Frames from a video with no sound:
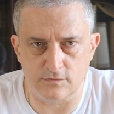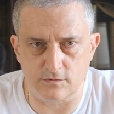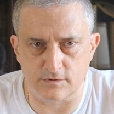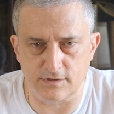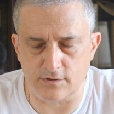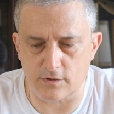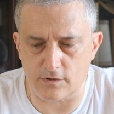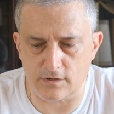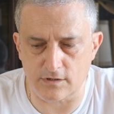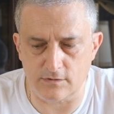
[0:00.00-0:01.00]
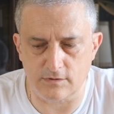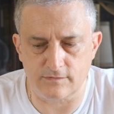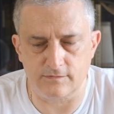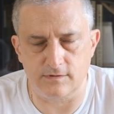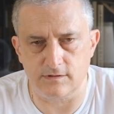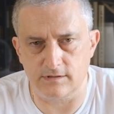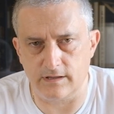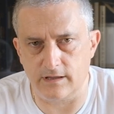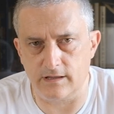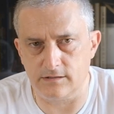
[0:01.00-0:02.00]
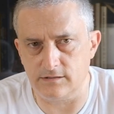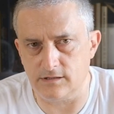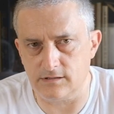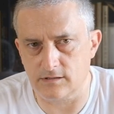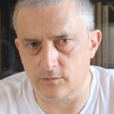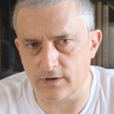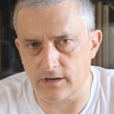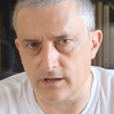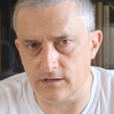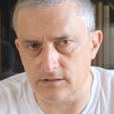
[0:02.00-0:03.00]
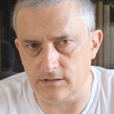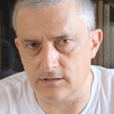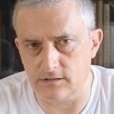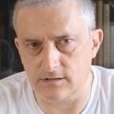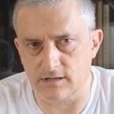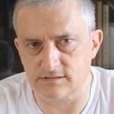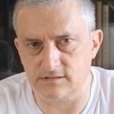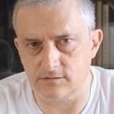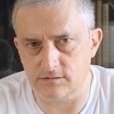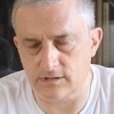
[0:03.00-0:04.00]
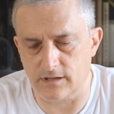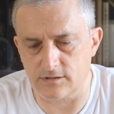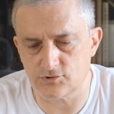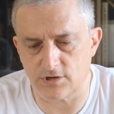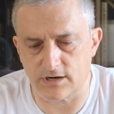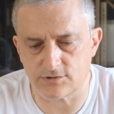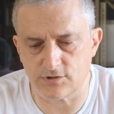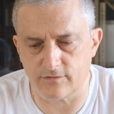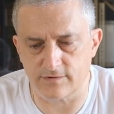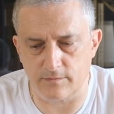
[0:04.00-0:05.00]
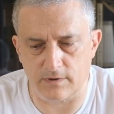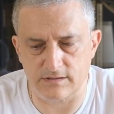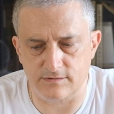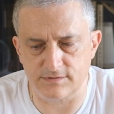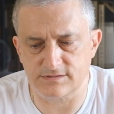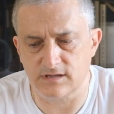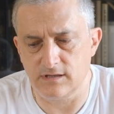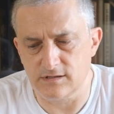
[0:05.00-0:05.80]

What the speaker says: turn it on, you can see the LED, the green LED that tells you the charge of the batteries.